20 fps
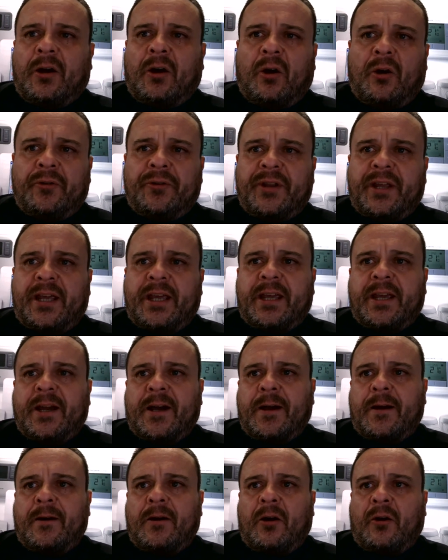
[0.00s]
on the
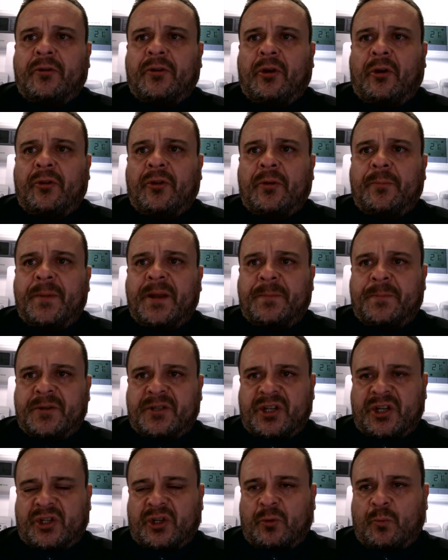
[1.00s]
uh, on, on the mid
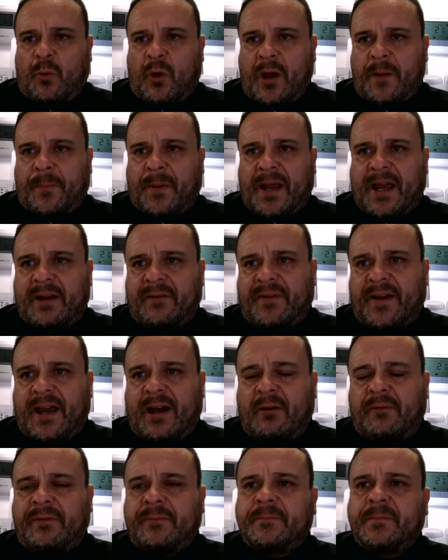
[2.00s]
position Y plan
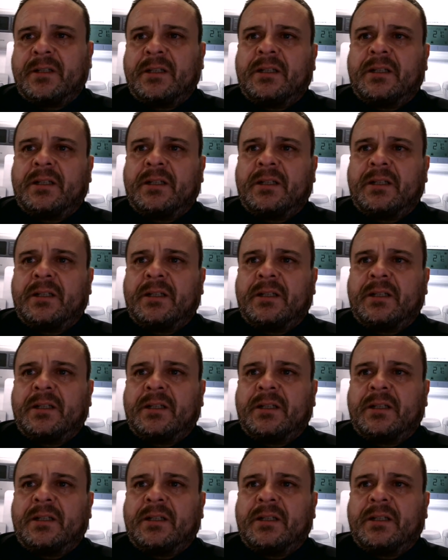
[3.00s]
valve,